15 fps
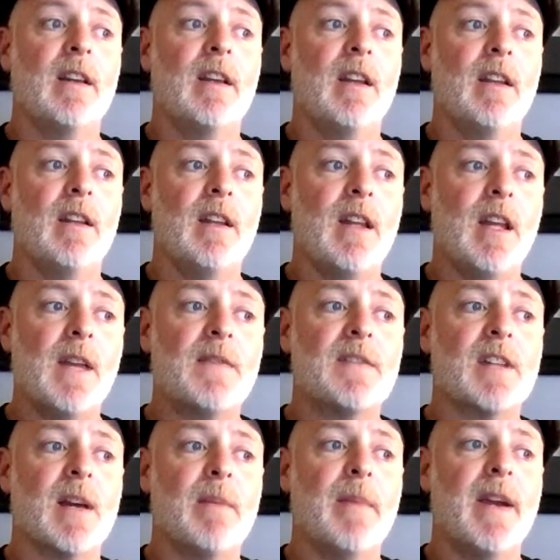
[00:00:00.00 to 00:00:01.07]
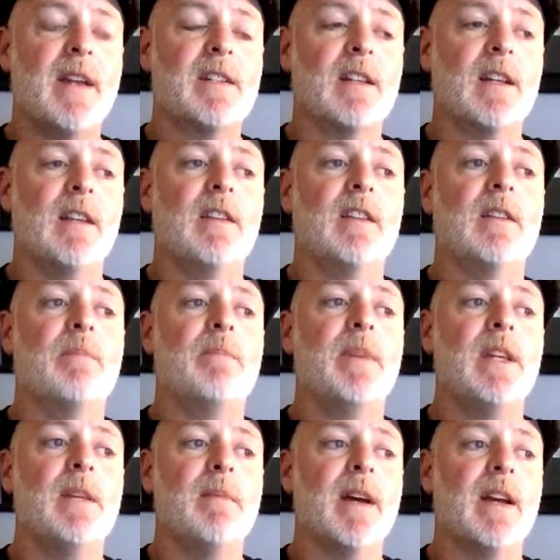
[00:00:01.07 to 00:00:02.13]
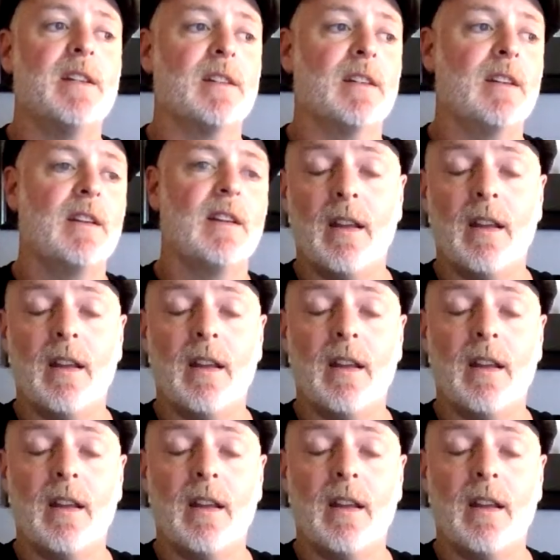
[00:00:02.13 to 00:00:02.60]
an F sharp major, and then a B major.